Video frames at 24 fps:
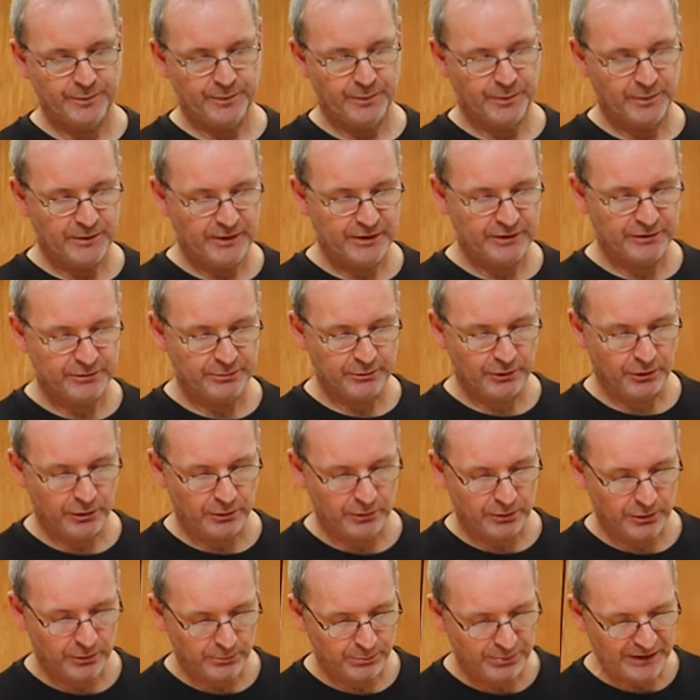There's
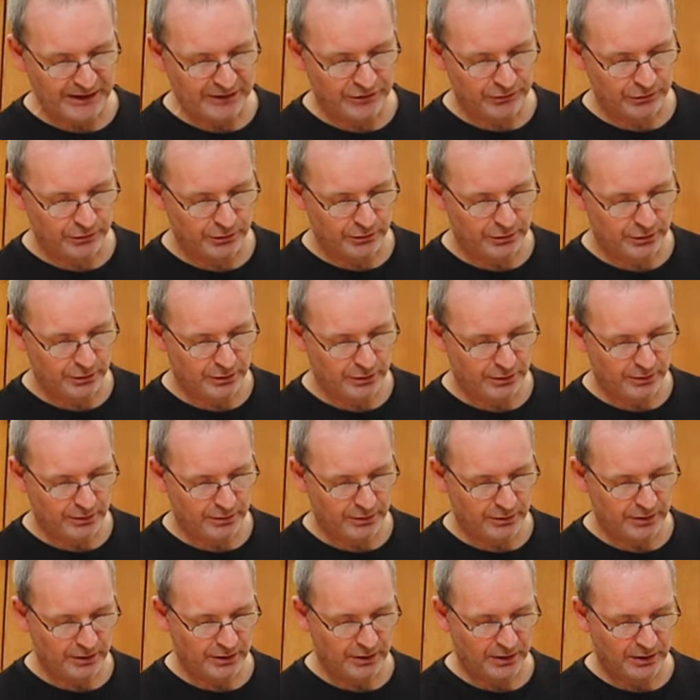lot better
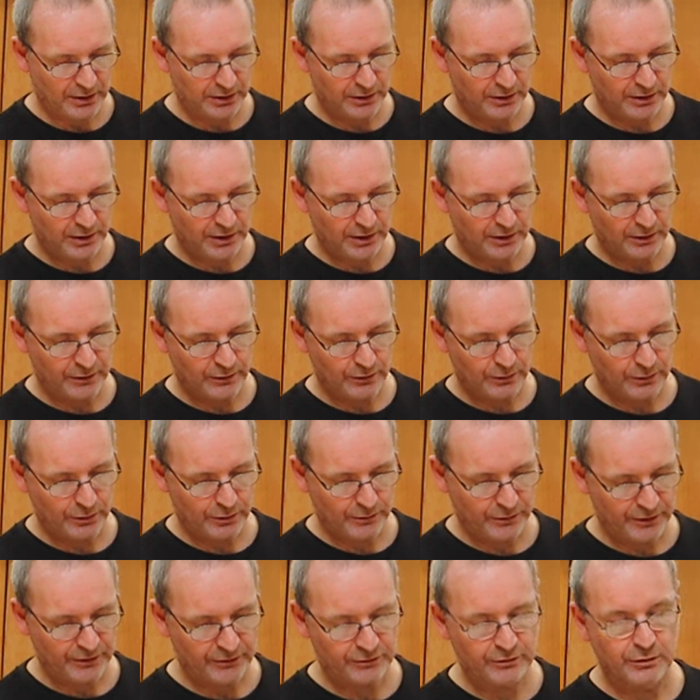in here,
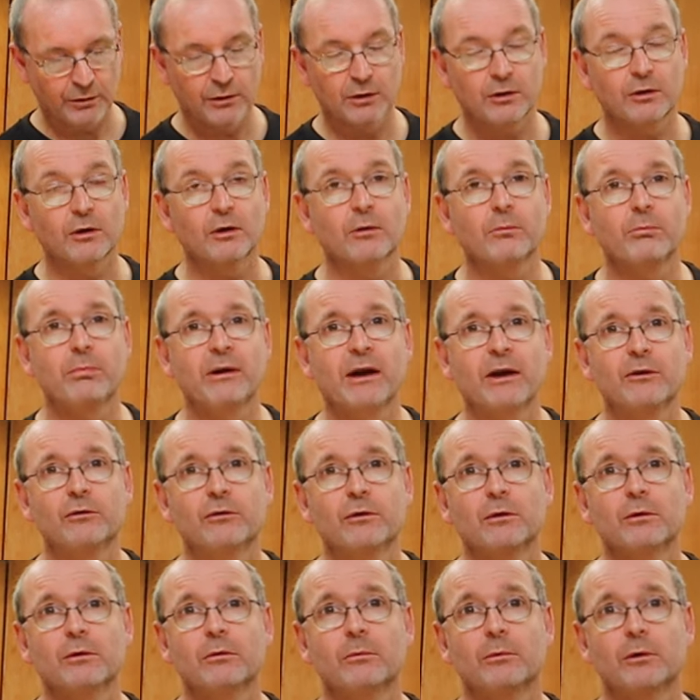there's lot
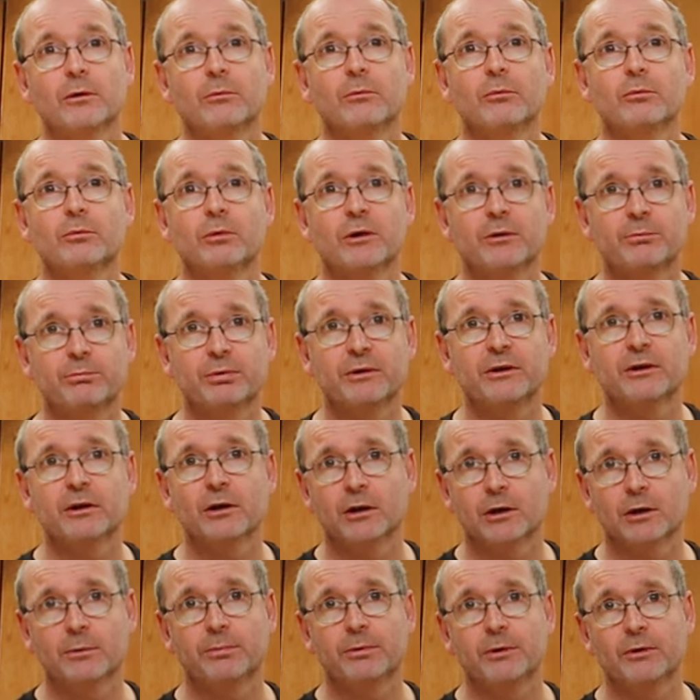better. Well, we'll bring it
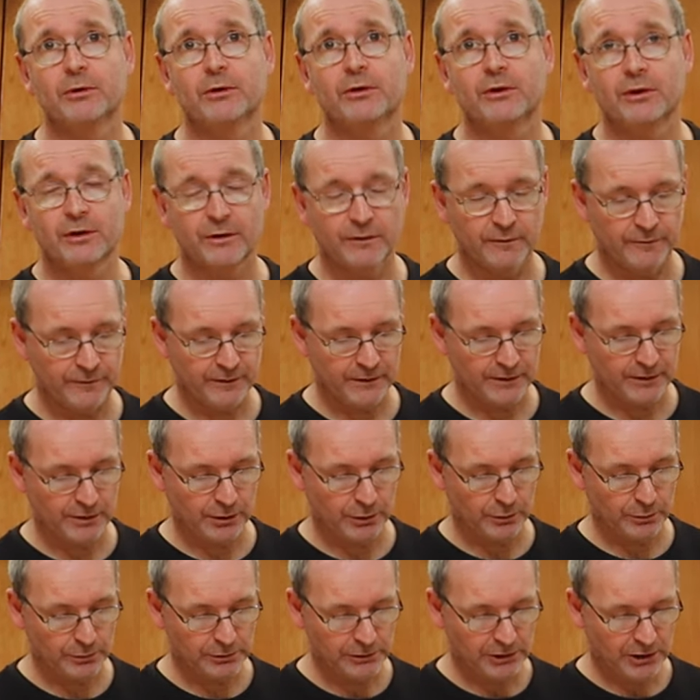up on another
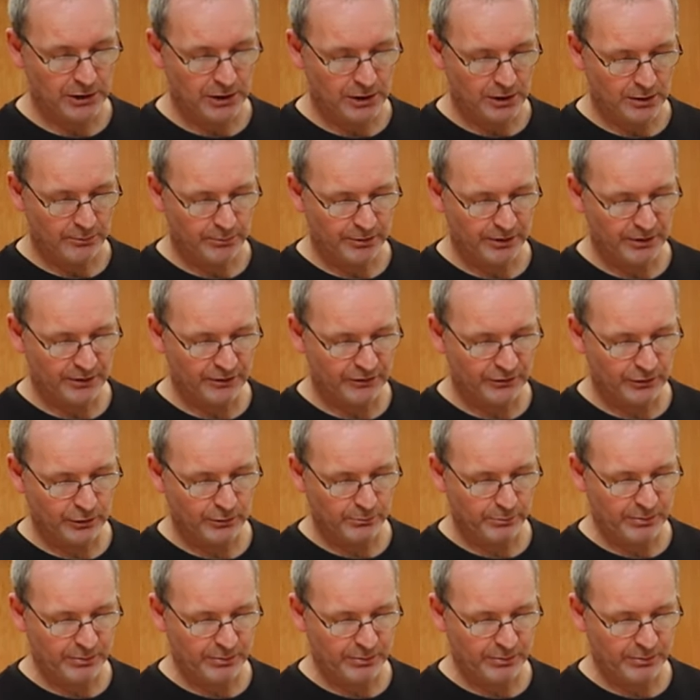video, but there's lot